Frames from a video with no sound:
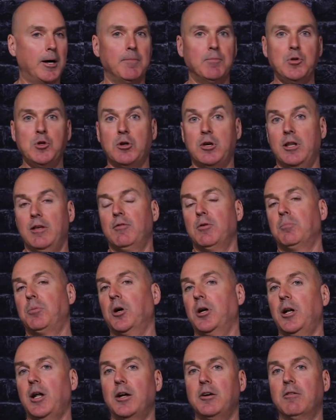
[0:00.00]
You can even
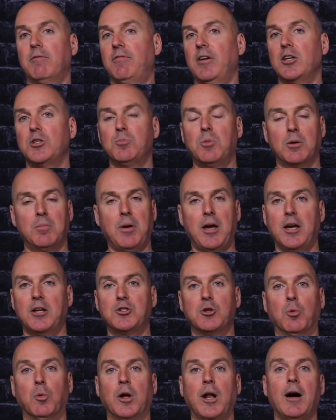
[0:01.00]
put it on your Facebook page
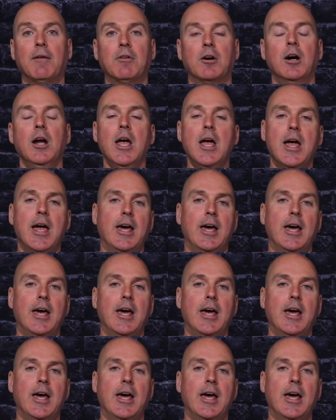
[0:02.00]
or whatever,